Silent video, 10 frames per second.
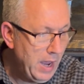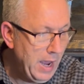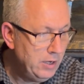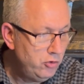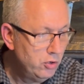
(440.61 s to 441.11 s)

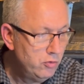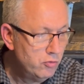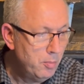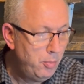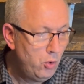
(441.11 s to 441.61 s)
and should
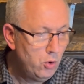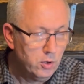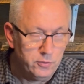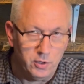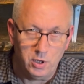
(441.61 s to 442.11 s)

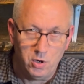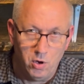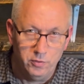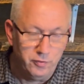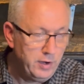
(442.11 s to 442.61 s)
report
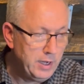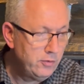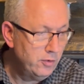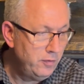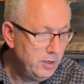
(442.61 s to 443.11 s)

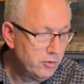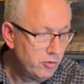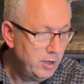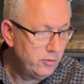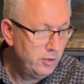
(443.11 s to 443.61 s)
conflicts of
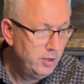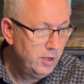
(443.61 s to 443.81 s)
interest.